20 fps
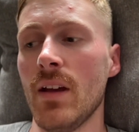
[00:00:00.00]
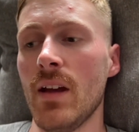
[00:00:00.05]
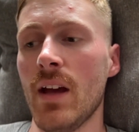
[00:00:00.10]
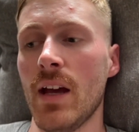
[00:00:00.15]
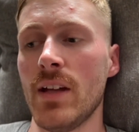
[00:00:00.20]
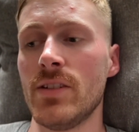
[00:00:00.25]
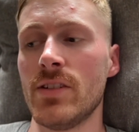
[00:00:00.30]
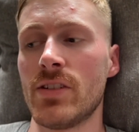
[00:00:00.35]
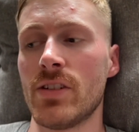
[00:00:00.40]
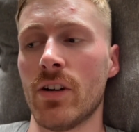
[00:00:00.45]

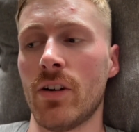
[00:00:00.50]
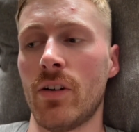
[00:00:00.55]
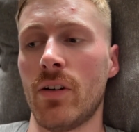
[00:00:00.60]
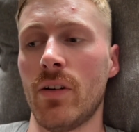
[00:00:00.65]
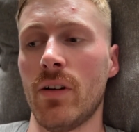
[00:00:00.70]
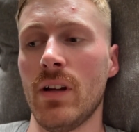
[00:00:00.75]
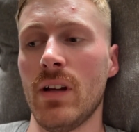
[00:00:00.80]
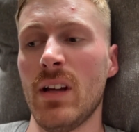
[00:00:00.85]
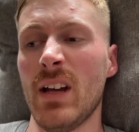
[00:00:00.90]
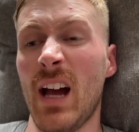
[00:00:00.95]
And
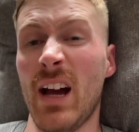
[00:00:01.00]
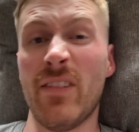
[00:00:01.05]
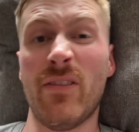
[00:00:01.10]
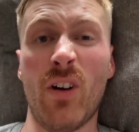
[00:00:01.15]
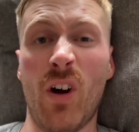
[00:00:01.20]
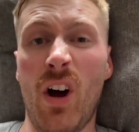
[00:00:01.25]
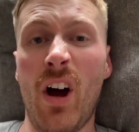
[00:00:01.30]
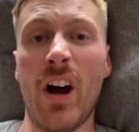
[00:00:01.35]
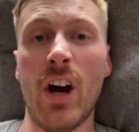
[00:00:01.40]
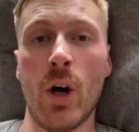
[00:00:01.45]
so I
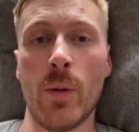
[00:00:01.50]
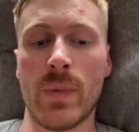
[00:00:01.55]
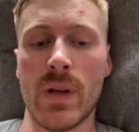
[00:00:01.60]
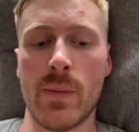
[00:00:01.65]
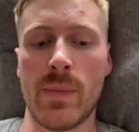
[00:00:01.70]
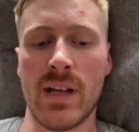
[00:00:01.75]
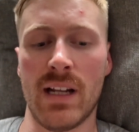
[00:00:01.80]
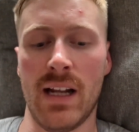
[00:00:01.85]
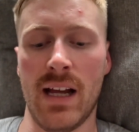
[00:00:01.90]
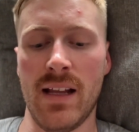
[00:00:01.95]
thought, oh, it'll be a
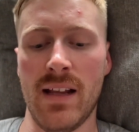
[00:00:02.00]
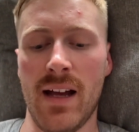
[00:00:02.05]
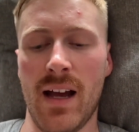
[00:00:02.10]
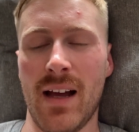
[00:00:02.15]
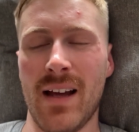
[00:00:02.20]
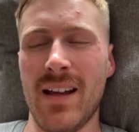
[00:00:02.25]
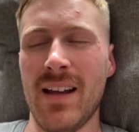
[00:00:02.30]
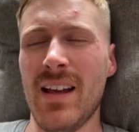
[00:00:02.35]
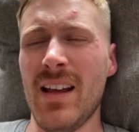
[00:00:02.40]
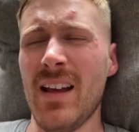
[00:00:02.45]
bit like that.